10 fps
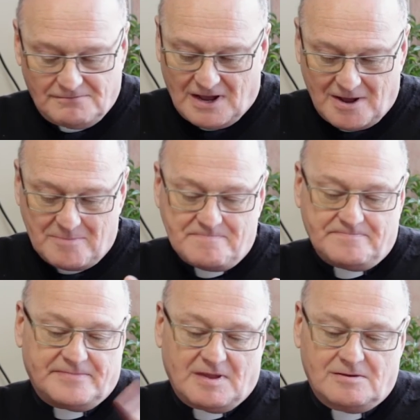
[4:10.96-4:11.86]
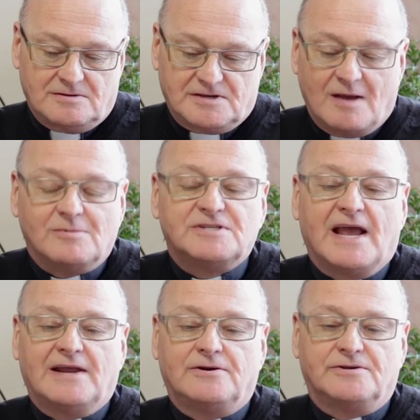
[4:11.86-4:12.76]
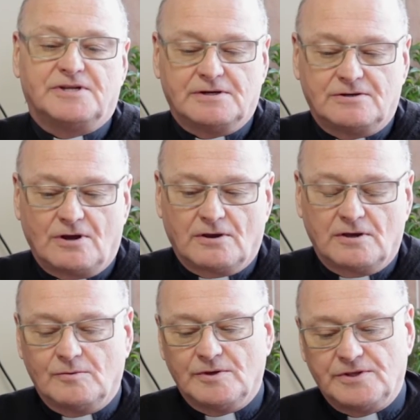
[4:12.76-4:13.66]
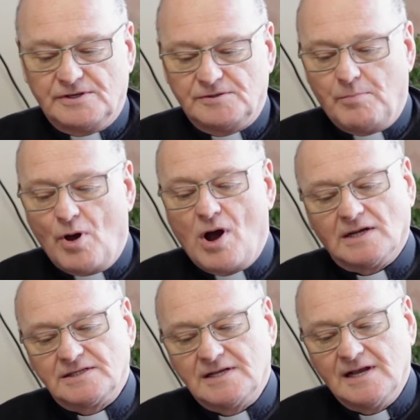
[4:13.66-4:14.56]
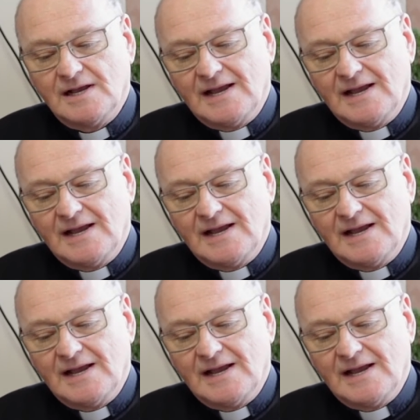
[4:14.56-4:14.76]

Thomas Anderson talking with his boss,